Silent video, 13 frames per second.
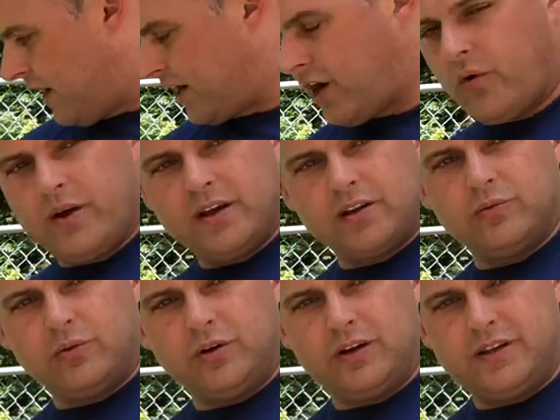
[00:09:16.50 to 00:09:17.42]
I go into the
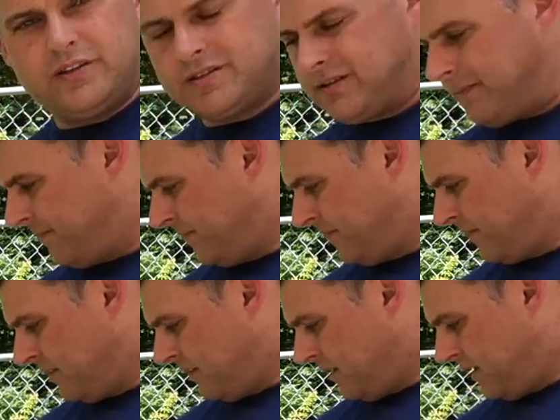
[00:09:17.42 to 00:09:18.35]
woods,
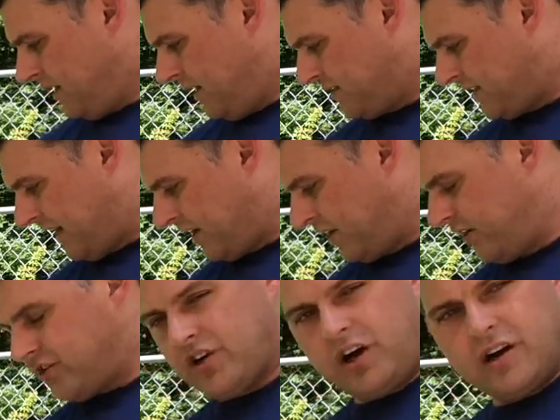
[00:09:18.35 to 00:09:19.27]
it's got a
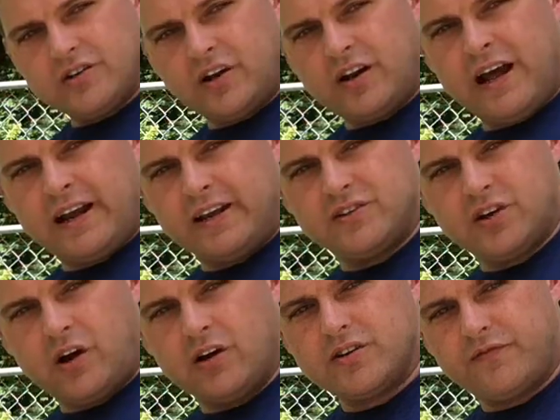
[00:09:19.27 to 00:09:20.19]
good charge on it. I can
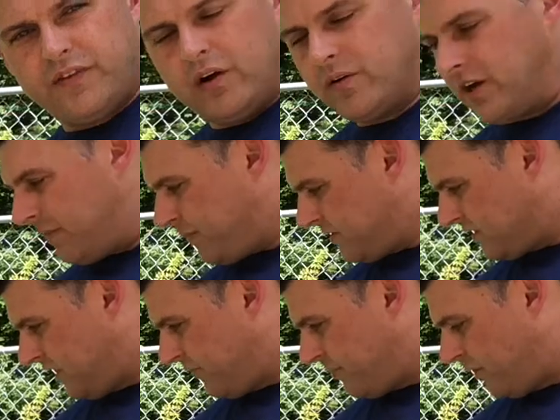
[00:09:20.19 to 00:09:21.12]
charge a phone up and
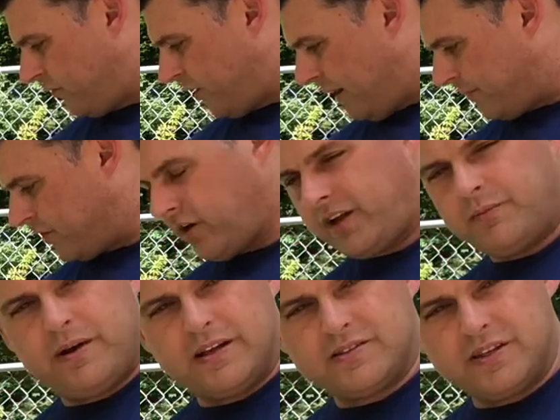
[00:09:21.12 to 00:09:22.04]
stuff. But when I'm
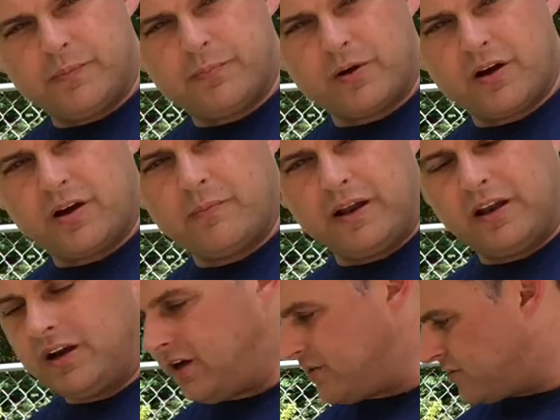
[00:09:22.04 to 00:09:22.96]
cooking my supper or my
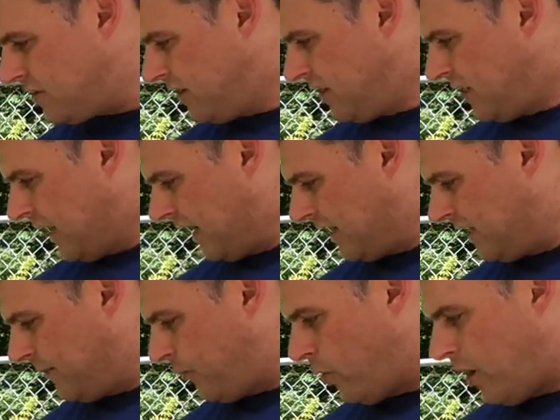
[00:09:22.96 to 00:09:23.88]
lunch,
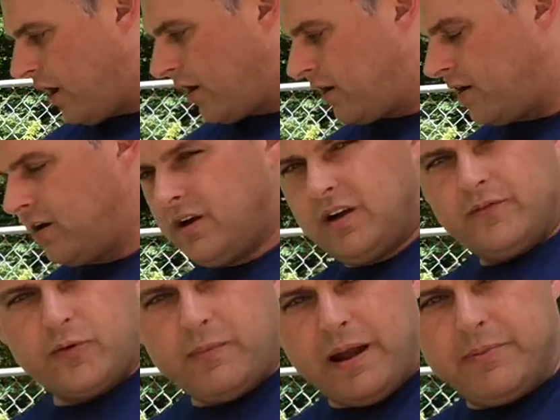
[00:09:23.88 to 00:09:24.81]
heating up water
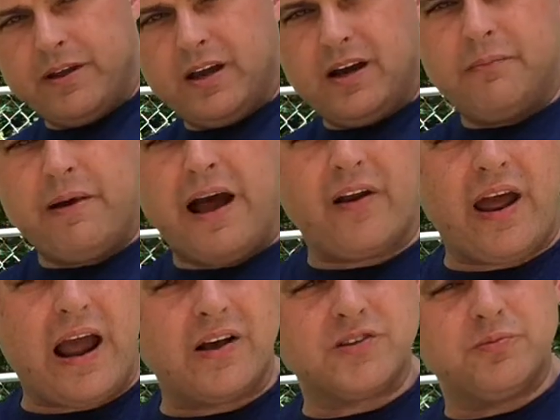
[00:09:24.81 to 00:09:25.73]
for maybe a Mountain
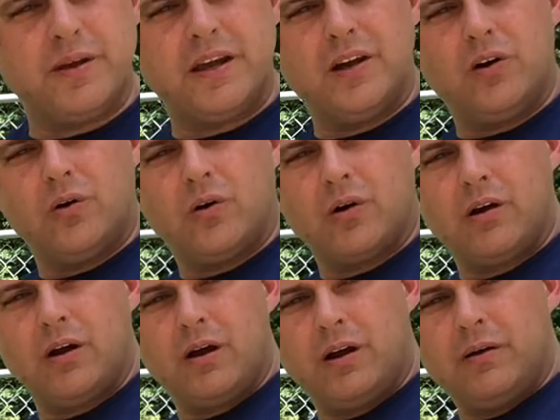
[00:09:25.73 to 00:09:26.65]
House meal
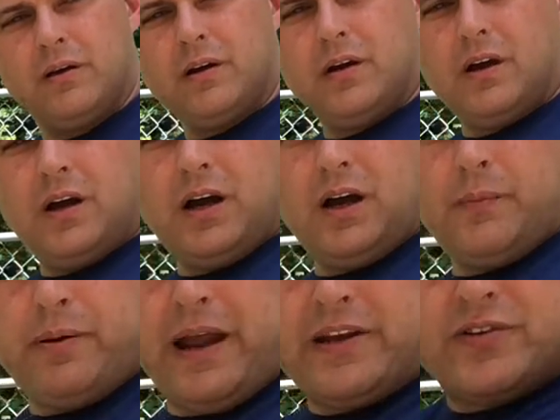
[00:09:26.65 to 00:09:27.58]
or a
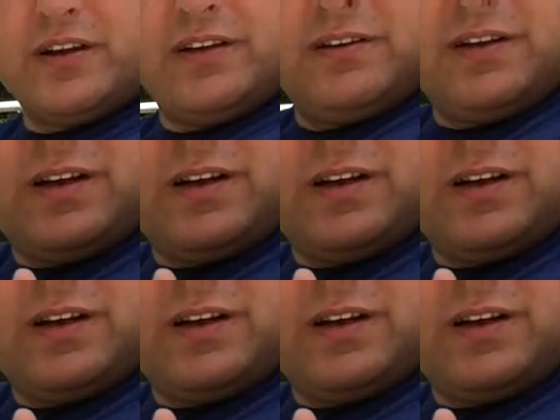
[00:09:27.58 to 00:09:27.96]
Patriot